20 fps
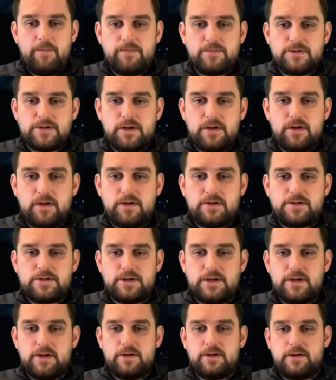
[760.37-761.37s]

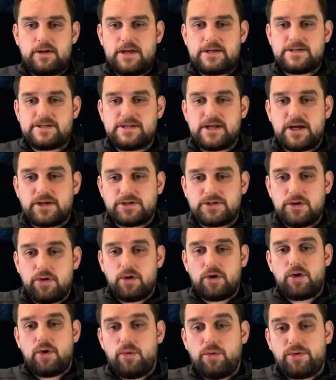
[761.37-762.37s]
to as such
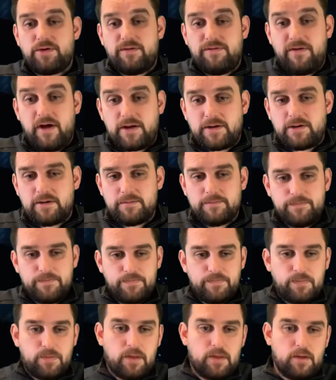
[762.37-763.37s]
not cause FUD.
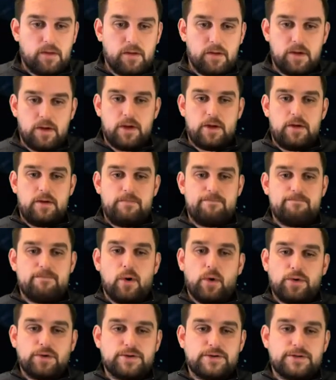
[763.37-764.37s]

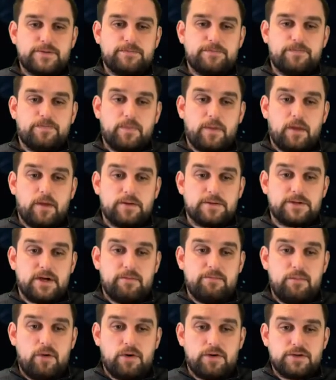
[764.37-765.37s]
Mods. So
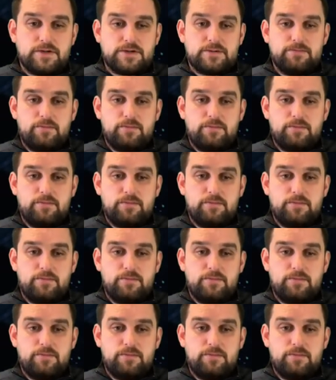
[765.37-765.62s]
mods